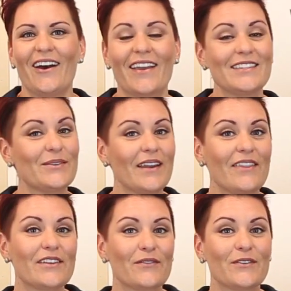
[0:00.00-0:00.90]
Okay, so
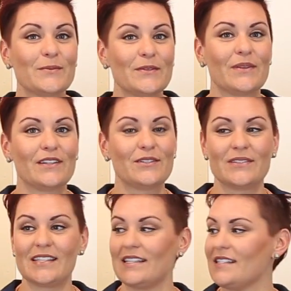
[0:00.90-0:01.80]
another difference between the
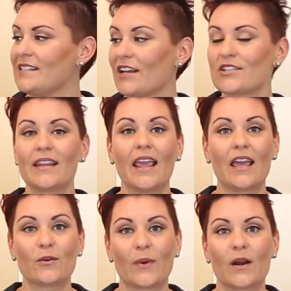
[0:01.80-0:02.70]
two seats is actually in
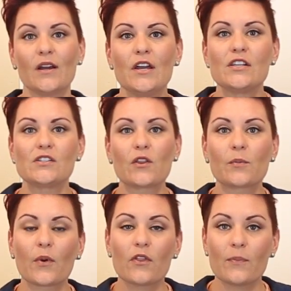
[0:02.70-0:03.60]
the handlebar. So
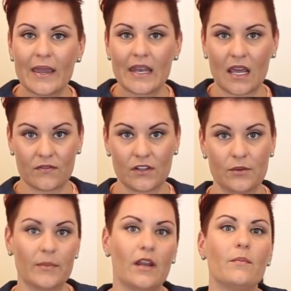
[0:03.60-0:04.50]
they're both made out of
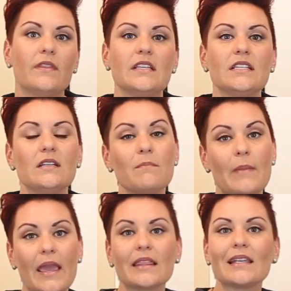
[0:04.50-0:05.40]
aluminum, but they did
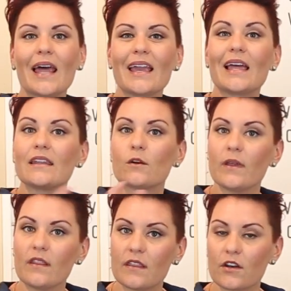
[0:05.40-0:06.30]
make the Lite a
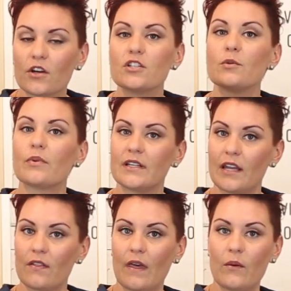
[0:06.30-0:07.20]
little bit thinner to
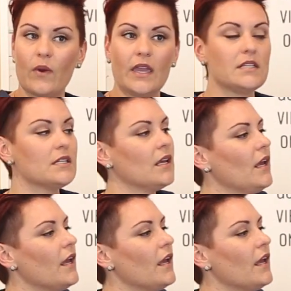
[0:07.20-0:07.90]
bring down that weight.